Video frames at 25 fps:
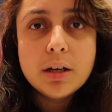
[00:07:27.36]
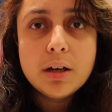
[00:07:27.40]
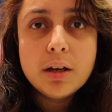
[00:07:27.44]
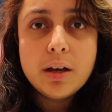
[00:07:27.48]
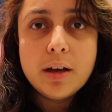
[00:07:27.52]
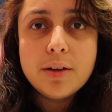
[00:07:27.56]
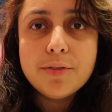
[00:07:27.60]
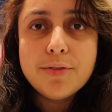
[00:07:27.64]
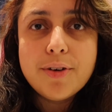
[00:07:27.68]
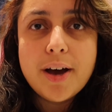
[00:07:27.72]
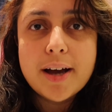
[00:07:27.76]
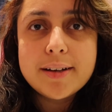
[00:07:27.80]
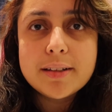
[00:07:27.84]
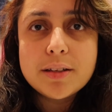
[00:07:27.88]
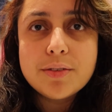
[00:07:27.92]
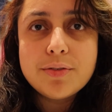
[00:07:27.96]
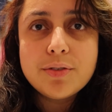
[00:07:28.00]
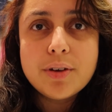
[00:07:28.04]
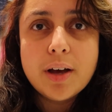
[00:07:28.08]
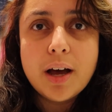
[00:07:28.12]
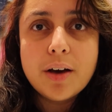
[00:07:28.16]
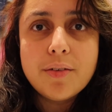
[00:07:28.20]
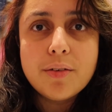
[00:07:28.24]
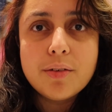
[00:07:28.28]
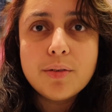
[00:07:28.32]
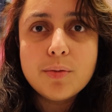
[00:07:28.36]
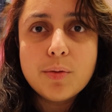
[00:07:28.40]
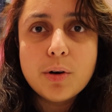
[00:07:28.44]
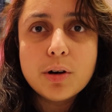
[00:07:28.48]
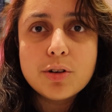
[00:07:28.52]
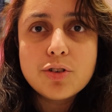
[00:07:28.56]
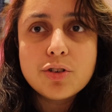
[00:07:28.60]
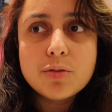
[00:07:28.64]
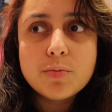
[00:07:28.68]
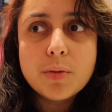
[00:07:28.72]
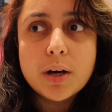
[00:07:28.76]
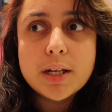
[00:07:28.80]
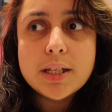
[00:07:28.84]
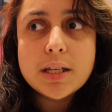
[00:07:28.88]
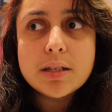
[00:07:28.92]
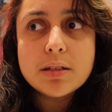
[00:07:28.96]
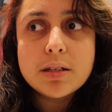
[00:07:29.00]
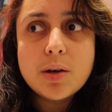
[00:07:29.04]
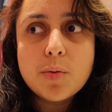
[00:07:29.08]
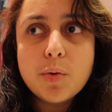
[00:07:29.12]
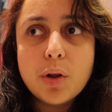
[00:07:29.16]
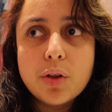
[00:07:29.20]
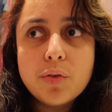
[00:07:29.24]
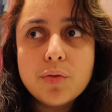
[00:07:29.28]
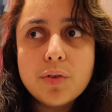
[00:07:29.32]
In fact, if you haven't watched my
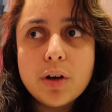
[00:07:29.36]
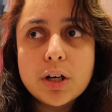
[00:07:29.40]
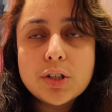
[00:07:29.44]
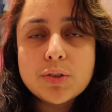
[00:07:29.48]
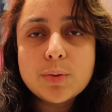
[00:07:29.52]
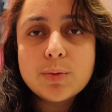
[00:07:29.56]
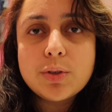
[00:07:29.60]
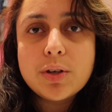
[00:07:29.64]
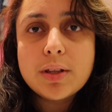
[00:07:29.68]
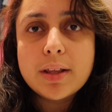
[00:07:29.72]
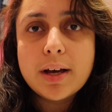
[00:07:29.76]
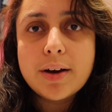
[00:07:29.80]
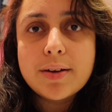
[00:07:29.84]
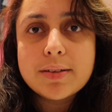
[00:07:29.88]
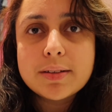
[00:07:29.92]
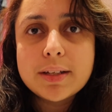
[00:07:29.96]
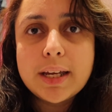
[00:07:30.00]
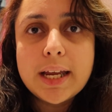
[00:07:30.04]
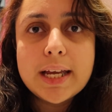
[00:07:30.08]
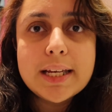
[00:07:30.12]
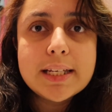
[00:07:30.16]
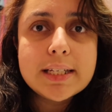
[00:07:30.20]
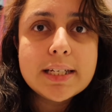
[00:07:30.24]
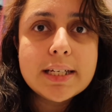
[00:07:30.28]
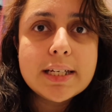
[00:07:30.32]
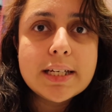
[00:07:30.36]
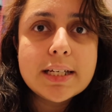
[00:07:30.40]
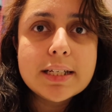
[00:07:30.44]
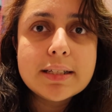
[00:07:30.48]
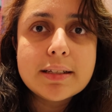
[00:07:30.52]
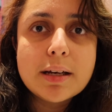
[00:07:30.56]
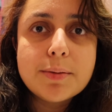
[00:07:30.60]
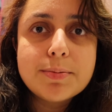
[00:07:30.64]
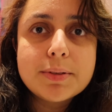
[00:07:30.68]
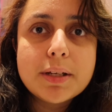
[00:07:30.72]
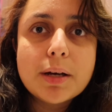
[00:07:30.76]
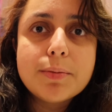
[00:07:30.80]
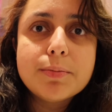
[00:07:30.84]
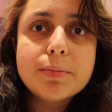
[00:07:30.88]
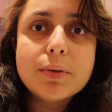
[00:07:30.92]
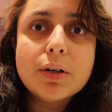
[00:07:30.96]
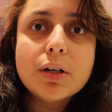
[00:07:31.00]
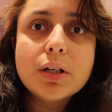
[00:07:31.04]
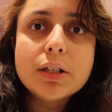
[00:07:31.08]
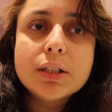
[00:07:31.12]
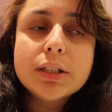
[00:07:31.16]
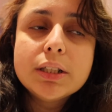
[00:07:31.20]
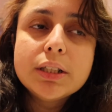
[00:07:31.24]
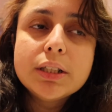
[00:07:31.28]
Disney World vlogs from 2018 September,